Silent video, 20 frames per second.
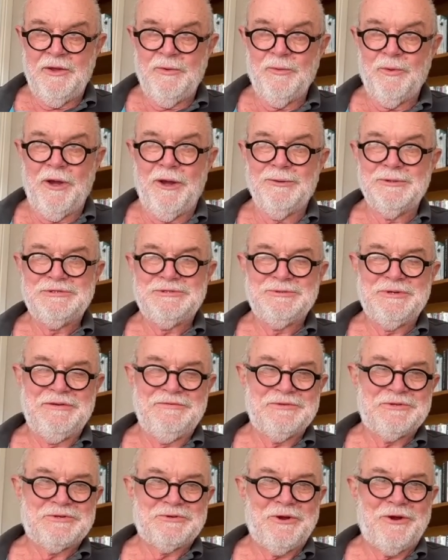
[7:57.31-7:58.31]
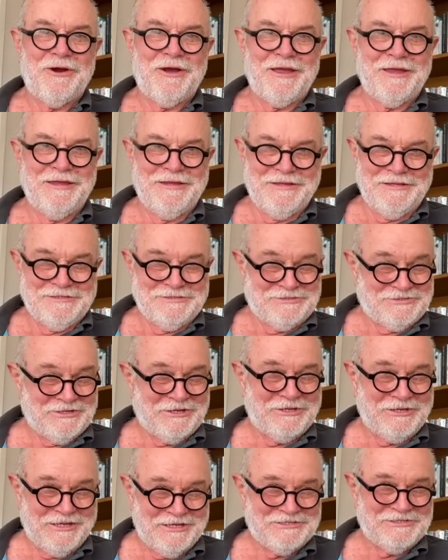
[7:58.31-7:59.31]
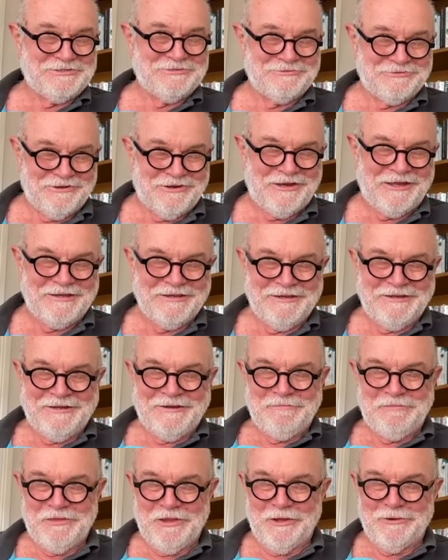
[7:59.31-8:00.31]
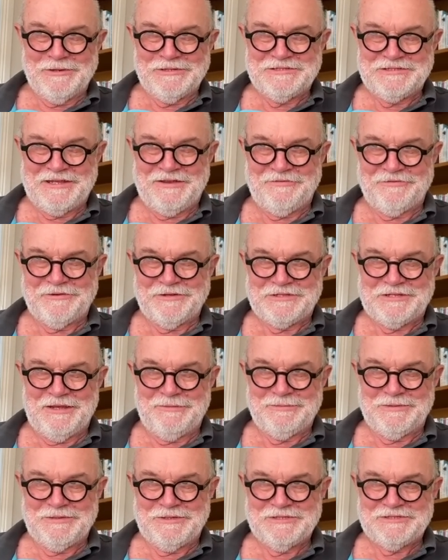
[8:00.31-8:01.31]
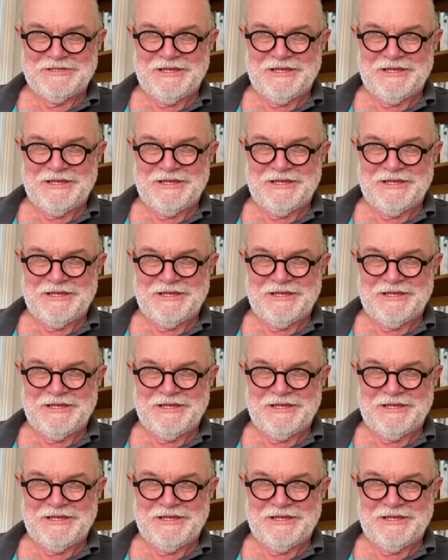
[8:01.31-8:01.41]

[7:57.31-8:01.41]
Why would you even try? So yes, you're right. No one's ever attempted to